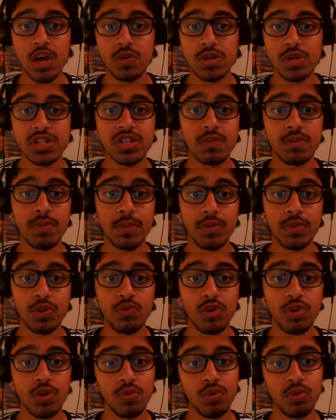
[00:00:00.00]
Where some people
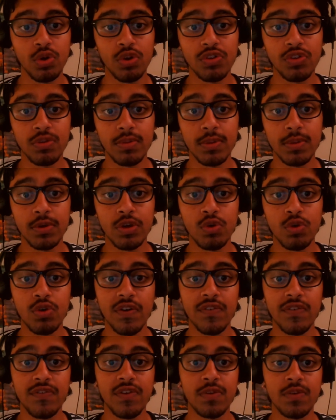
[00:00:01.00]
in the real world, some people
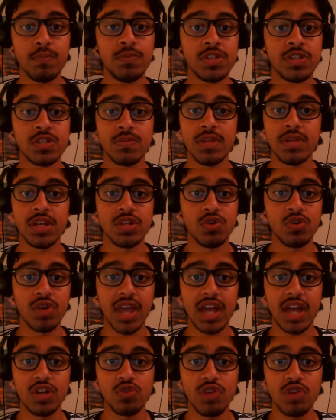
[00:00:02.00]
who have disabilities or
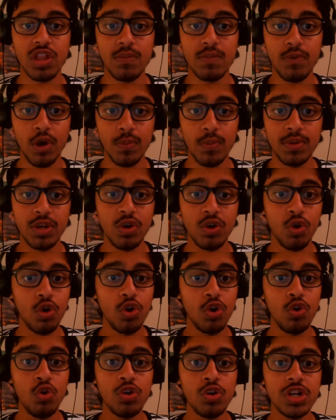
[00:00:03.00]
can't do anything properly,
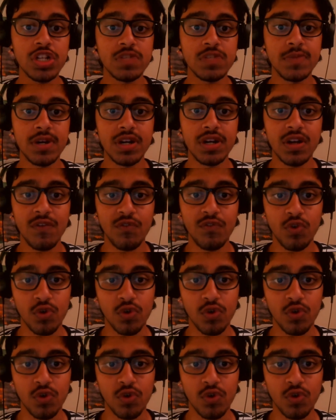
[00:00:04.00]
or who are not smart enough, go